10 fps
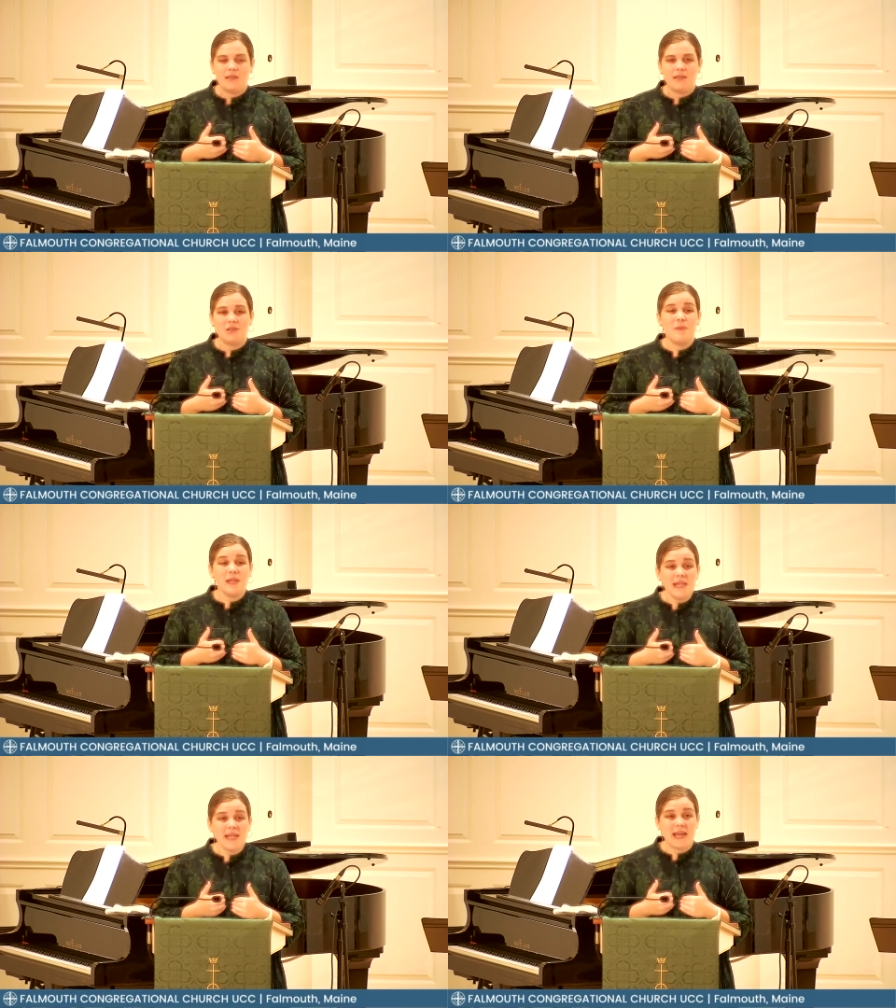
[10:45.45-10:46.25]
to
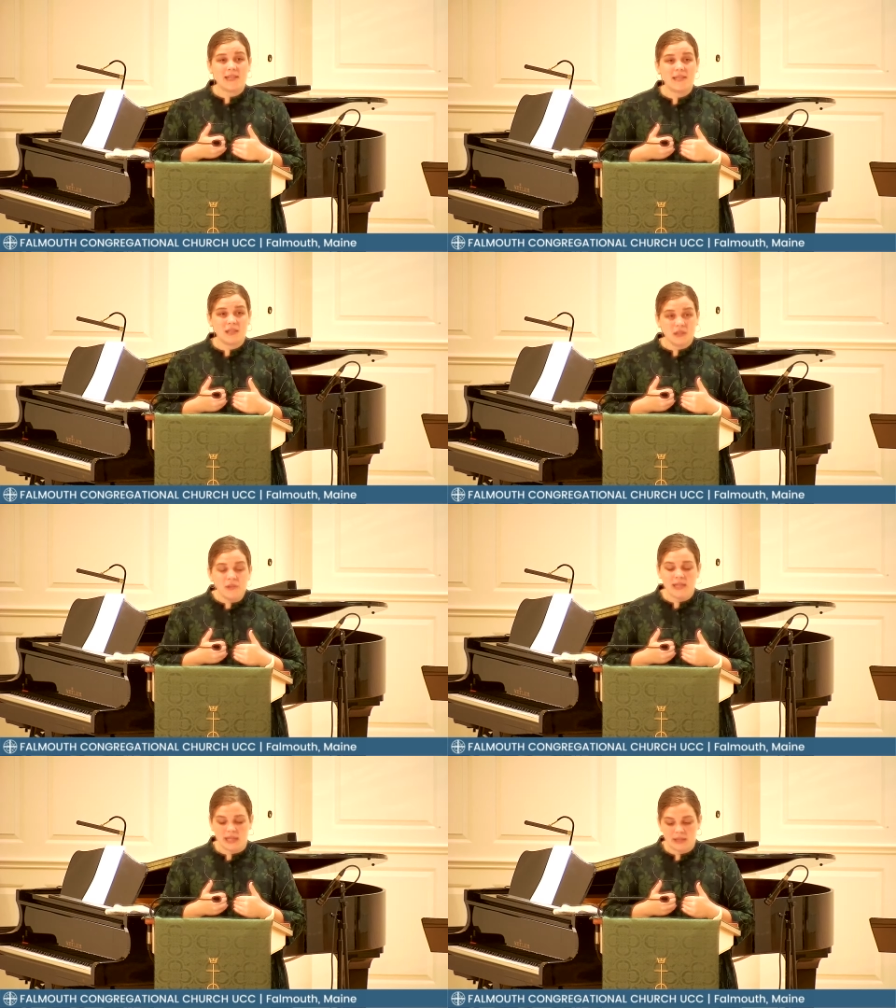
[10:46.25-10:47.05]
be
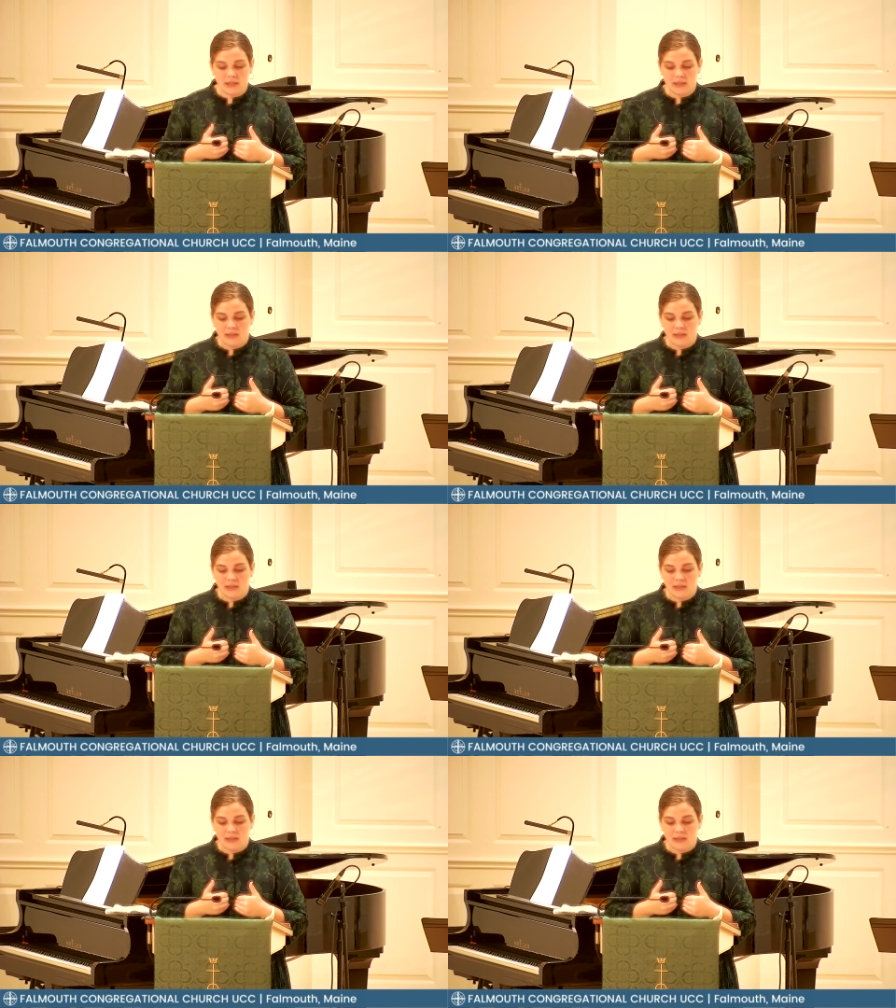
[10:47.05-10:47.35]
excluded